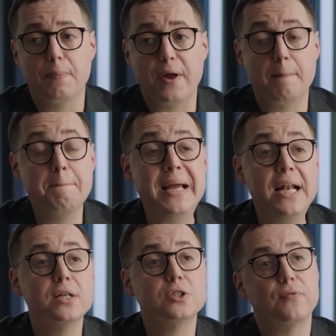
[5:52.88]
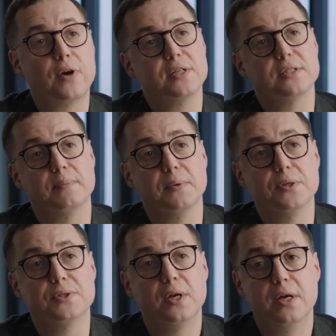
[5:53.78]
there are millions of
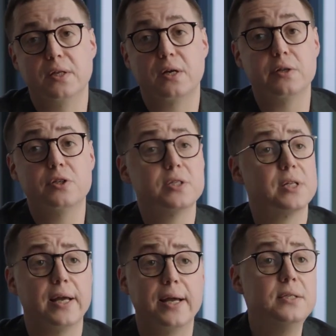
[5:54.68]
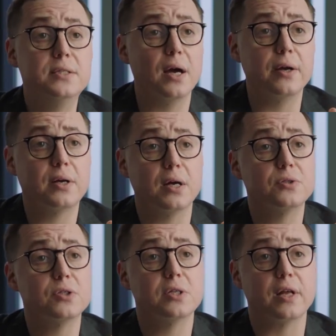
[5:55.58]
customers in countries like India, in
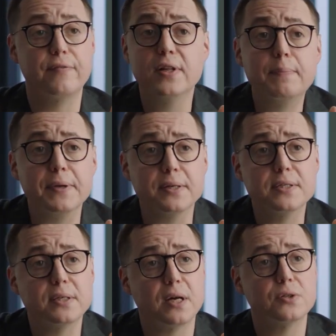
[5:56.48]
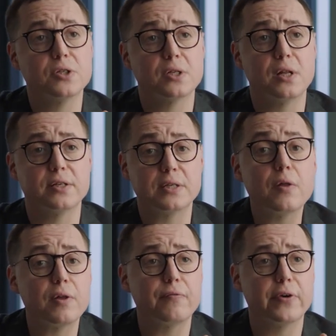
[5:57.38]
countries like Philippines, in countries like
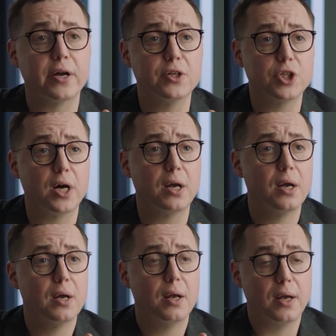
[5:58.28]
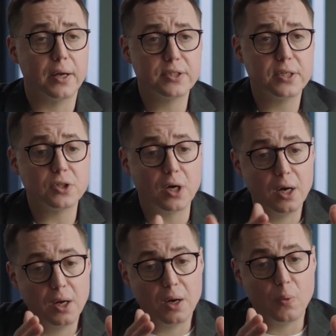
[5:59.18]
South Africa, China, etc.
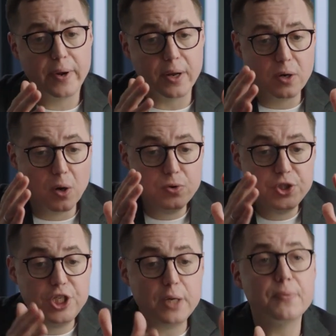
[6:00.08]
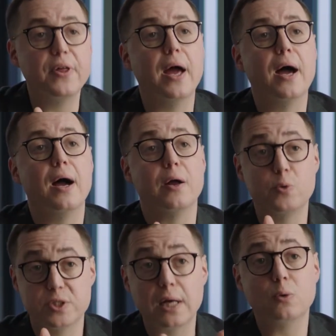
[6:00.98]
We can go deep there, and
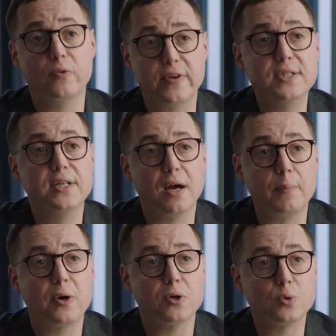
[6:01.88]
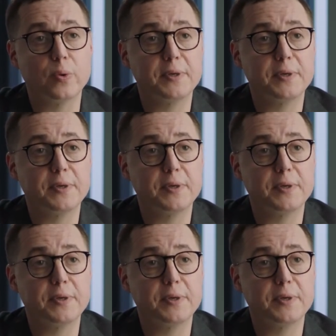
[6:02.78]
we start with India because we're